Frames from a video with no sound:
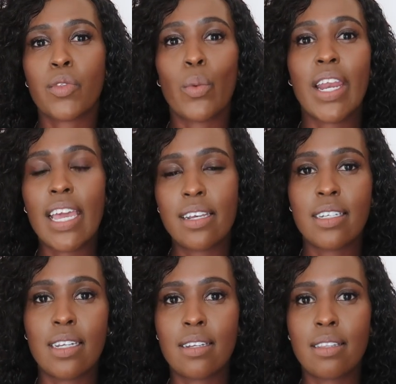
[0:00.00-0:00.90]
I
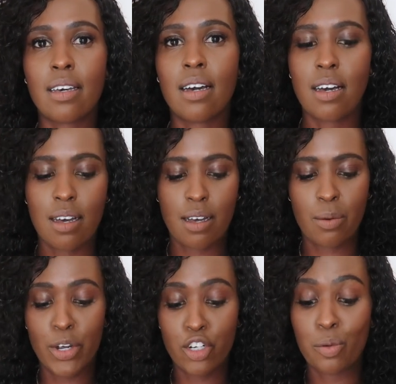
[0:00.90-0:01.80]
did
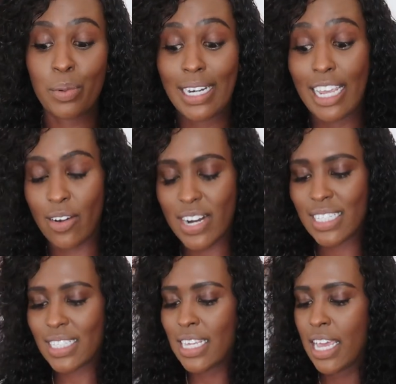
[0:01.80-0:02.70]
the wardrobe
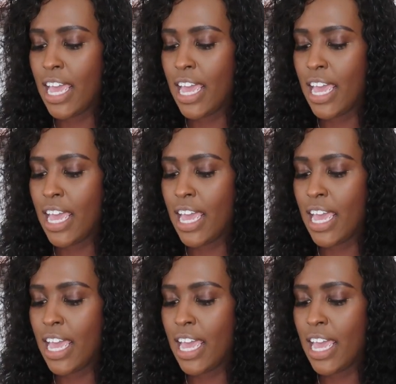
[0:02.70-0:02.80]
clearance.